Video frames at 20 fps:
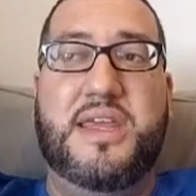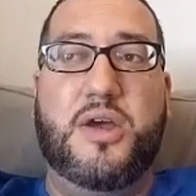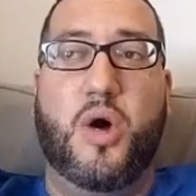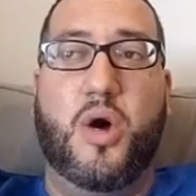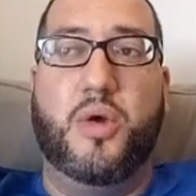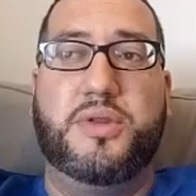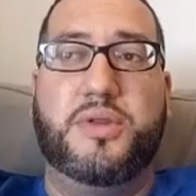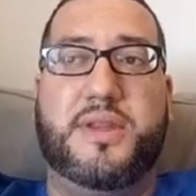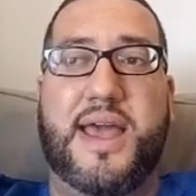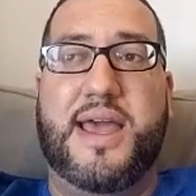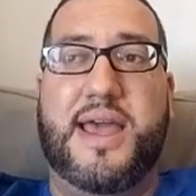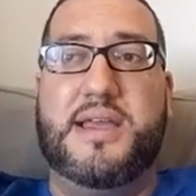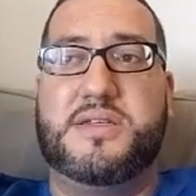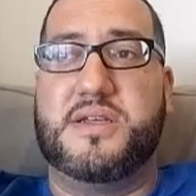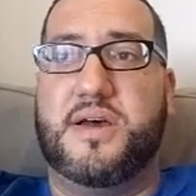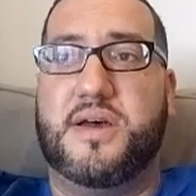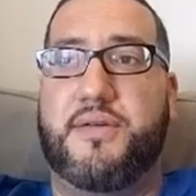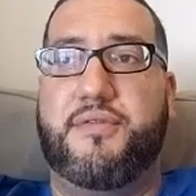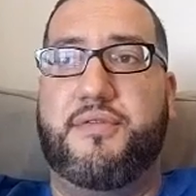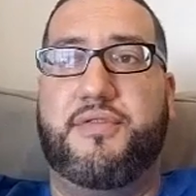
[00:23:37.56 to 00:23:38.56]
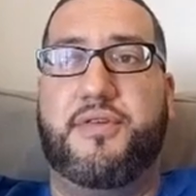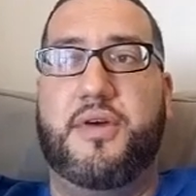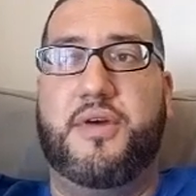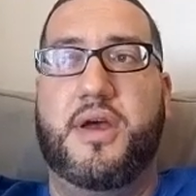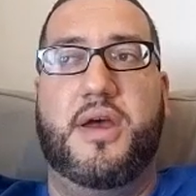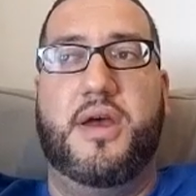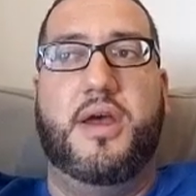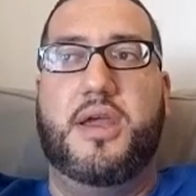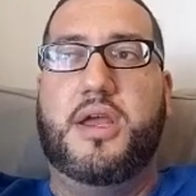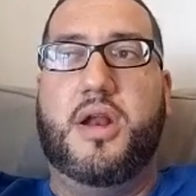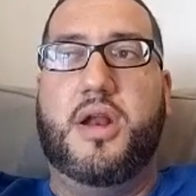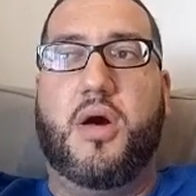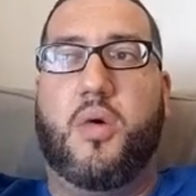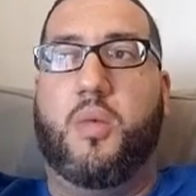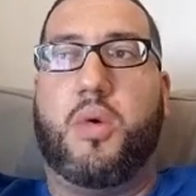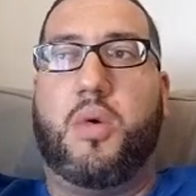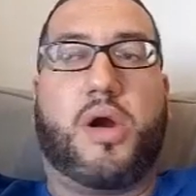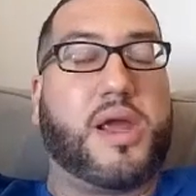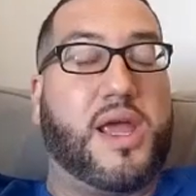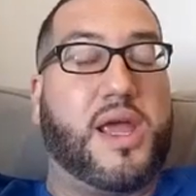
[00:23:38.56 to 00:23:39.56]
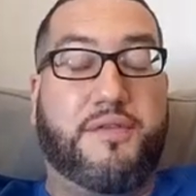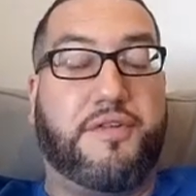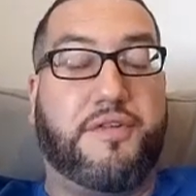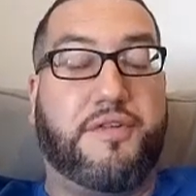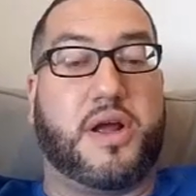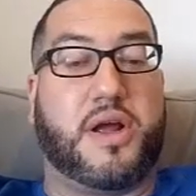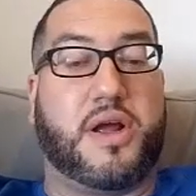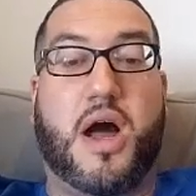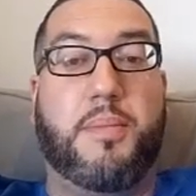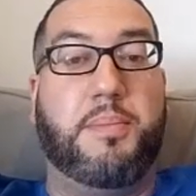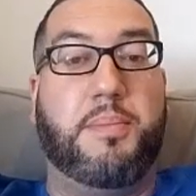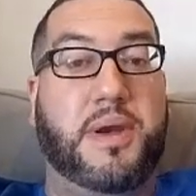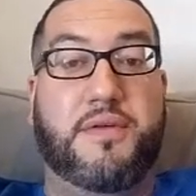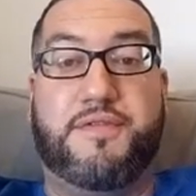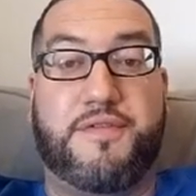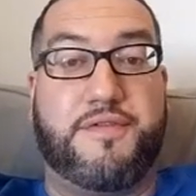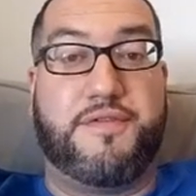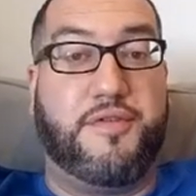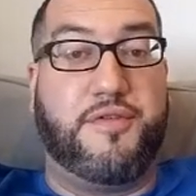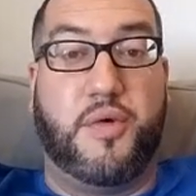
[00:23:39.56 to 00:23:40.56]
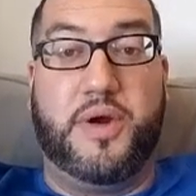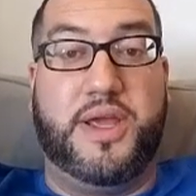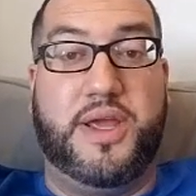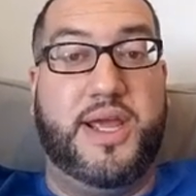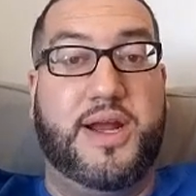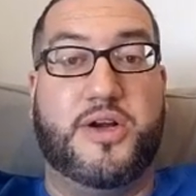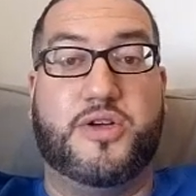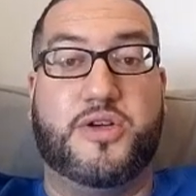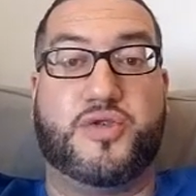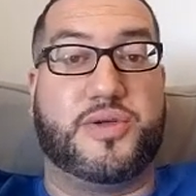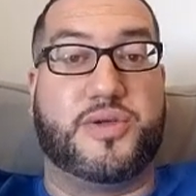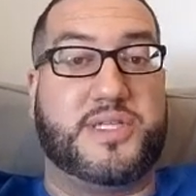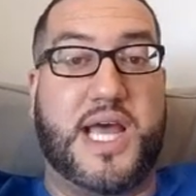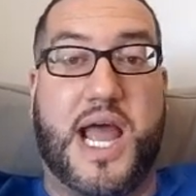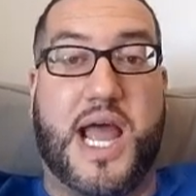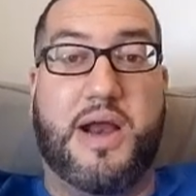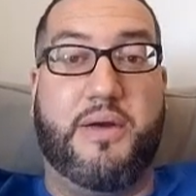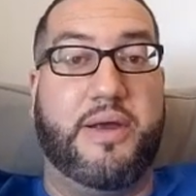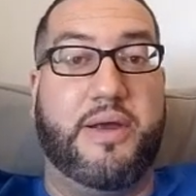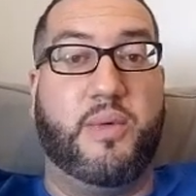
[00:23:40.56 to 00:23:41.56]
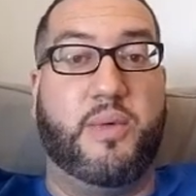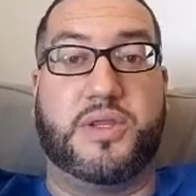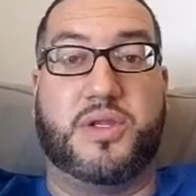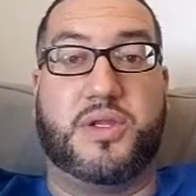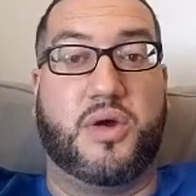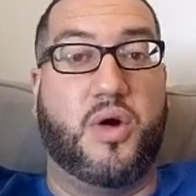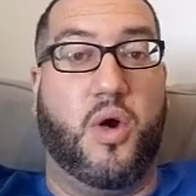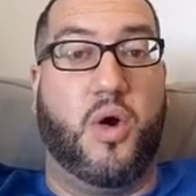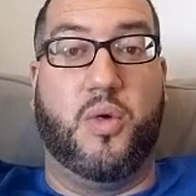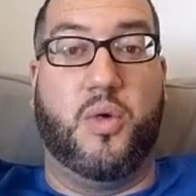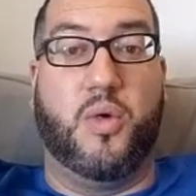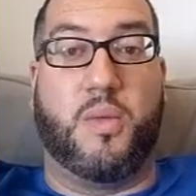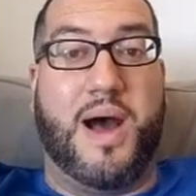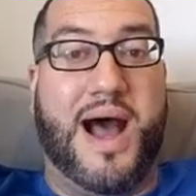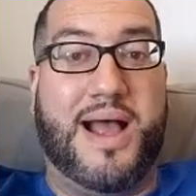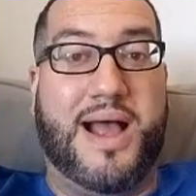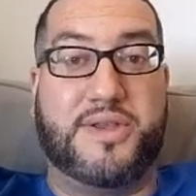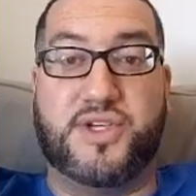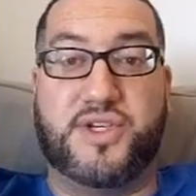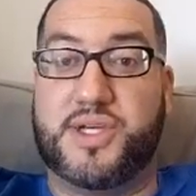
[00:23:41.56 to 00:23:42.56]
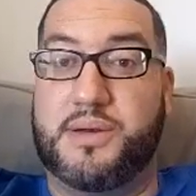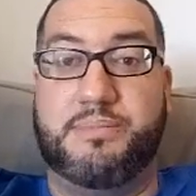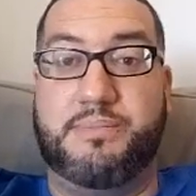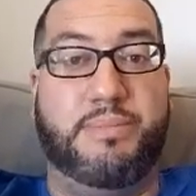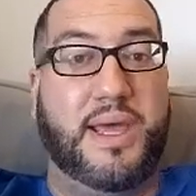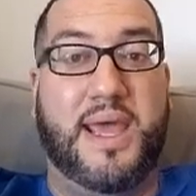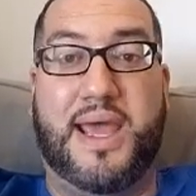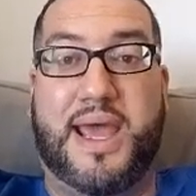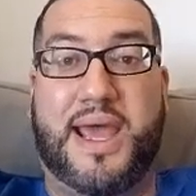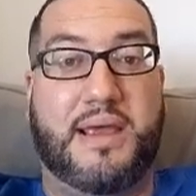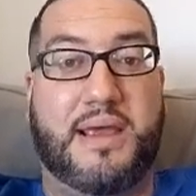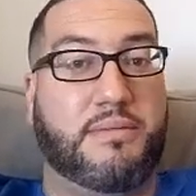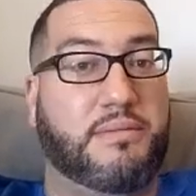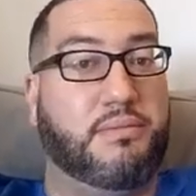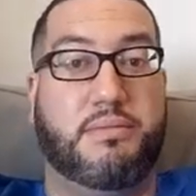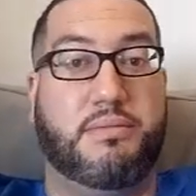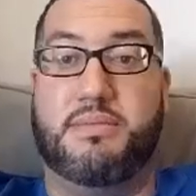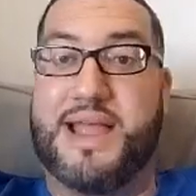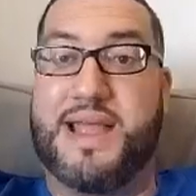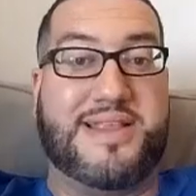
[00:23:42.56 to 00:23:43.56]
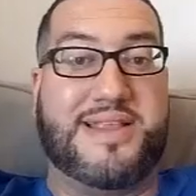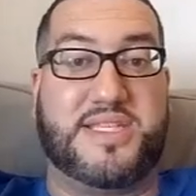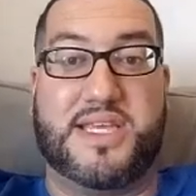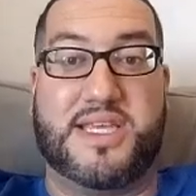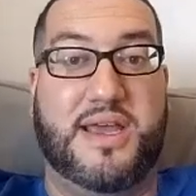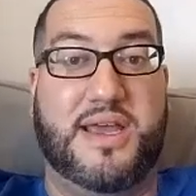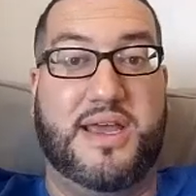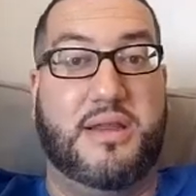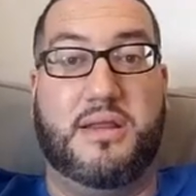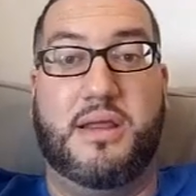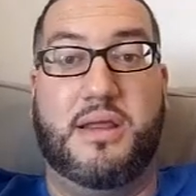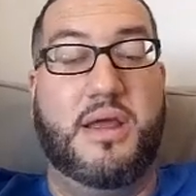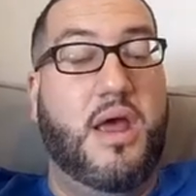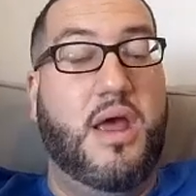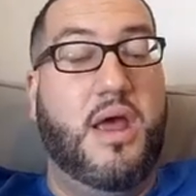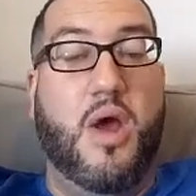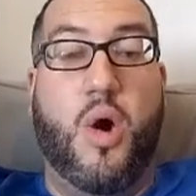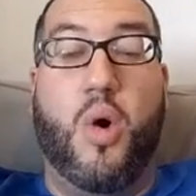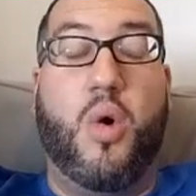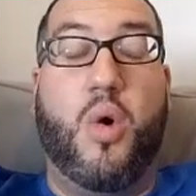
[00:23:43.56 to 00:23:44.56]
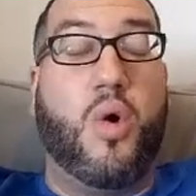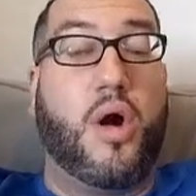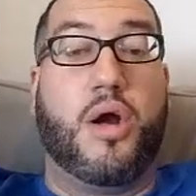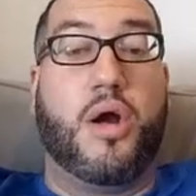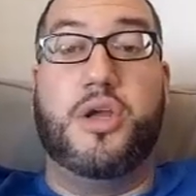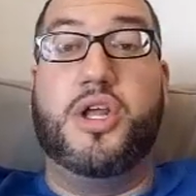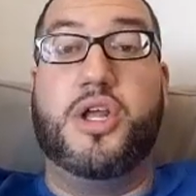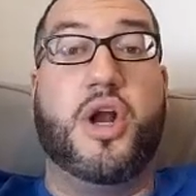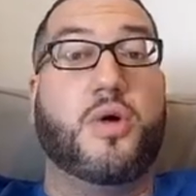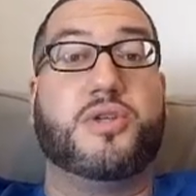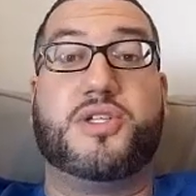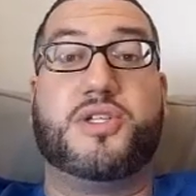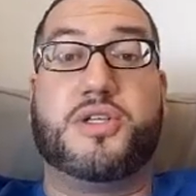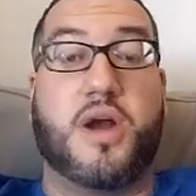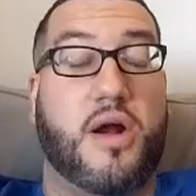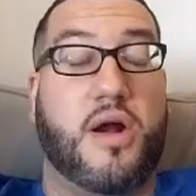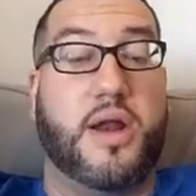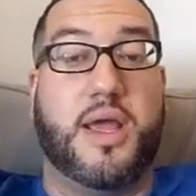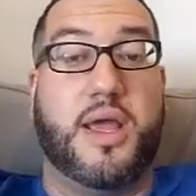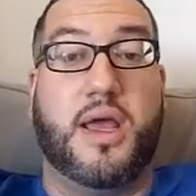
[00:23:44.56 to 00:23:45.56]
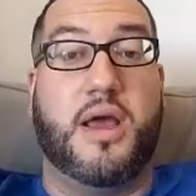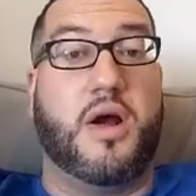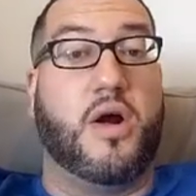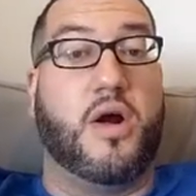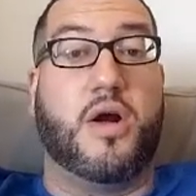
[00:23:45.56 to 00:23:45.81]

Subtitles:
old days of, working for a company for 40 years, retiring with the gold watch and that's it. Or, starting,